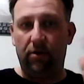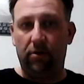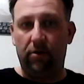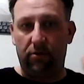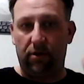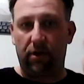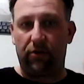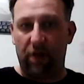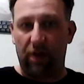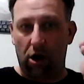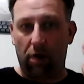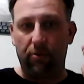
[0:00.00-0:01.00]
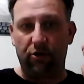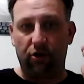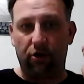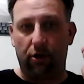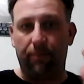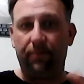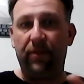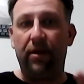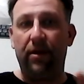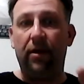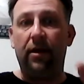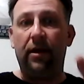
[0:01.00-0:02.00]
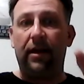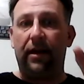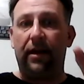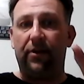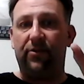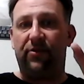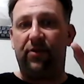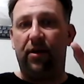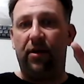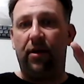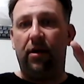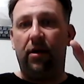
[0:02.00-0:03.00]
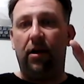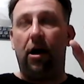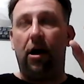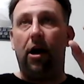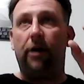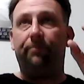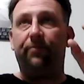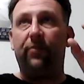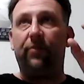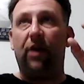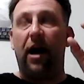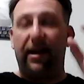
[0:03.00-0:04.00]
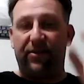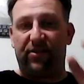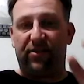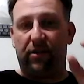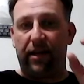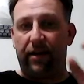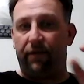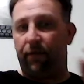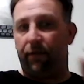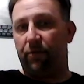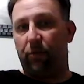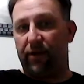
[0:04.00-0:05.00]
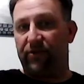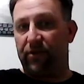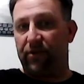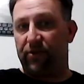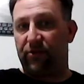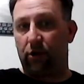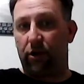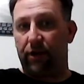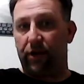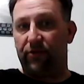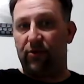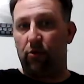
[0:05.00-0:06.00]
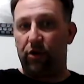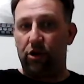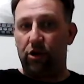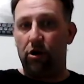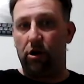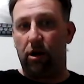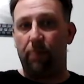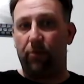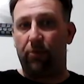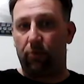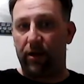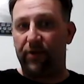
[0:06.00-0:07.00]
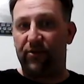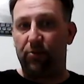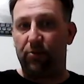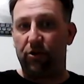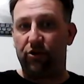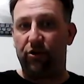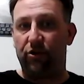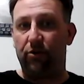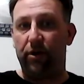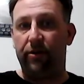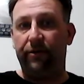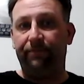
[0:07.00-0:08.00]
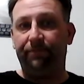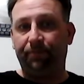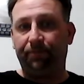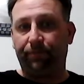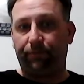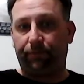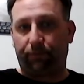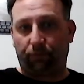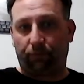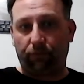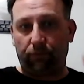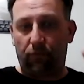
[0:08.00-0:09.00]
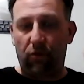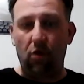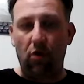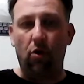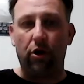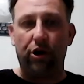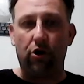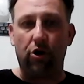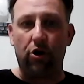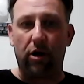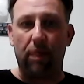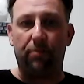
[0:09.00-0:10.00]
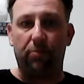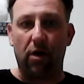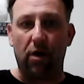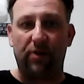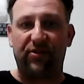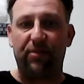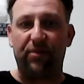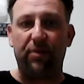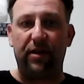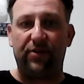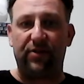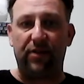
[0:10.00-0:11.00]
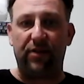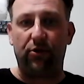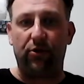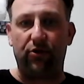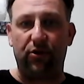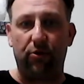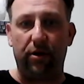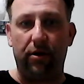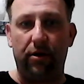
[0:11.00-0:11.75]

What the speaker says: the armature is isolated from the rest of the circuit. So when you hook up a read switch to it, or you hook up a proximity sensor to it,